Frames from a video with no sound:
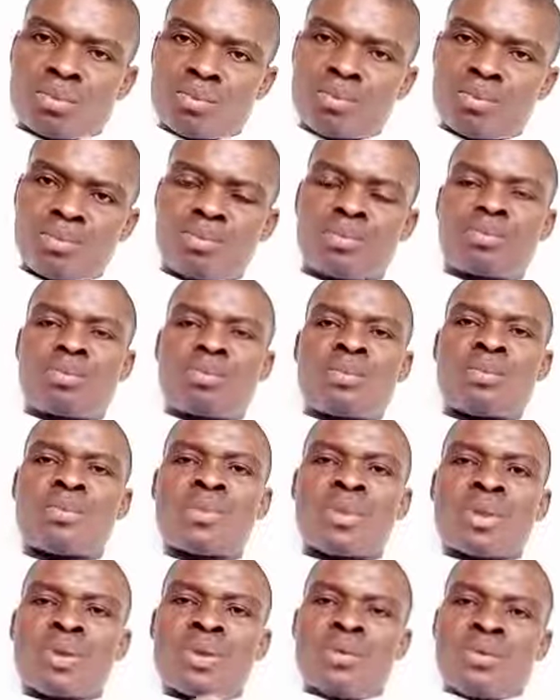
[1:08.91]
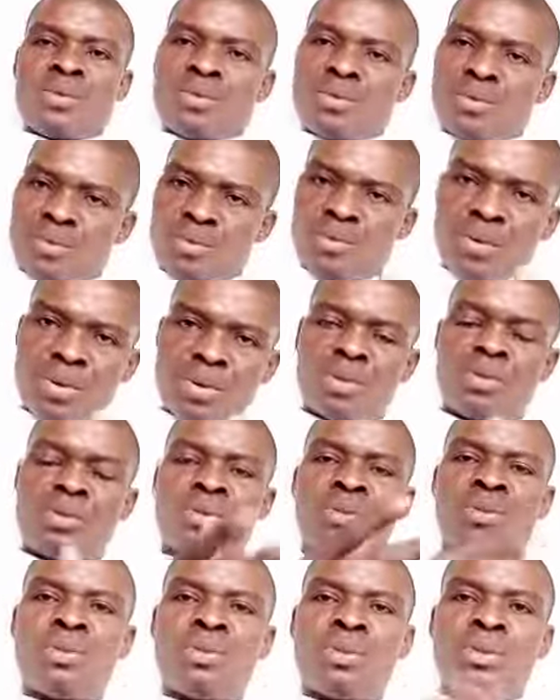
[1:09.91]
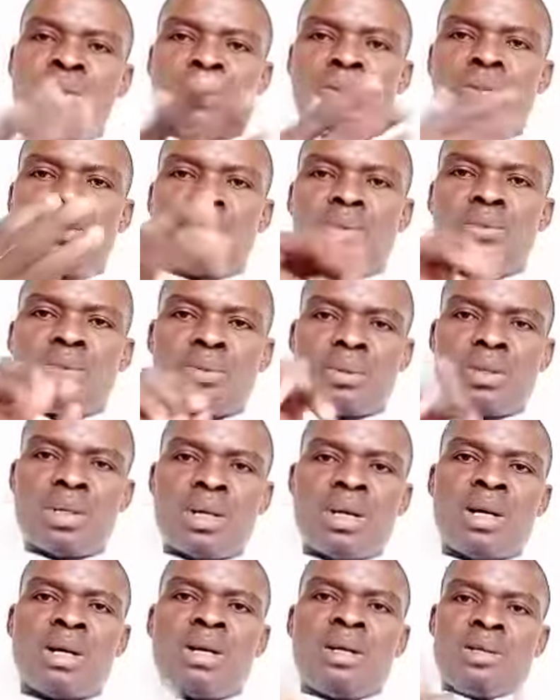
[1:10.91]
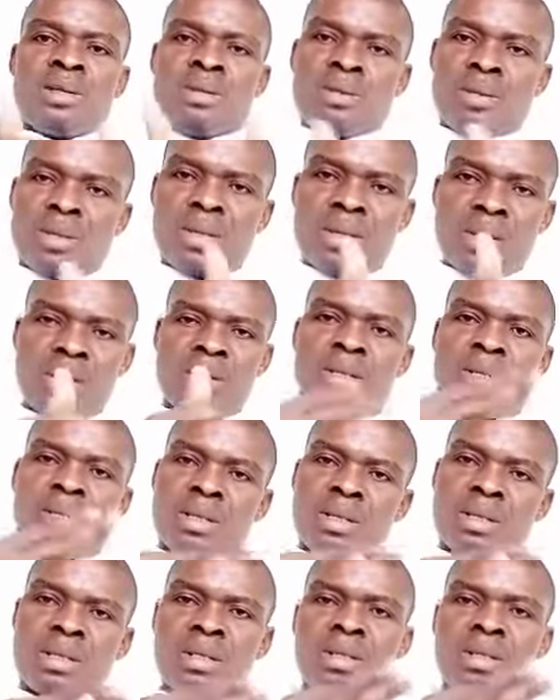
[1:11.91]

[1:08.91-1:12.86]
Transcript: followed by a stressed syllable, meet in beneath,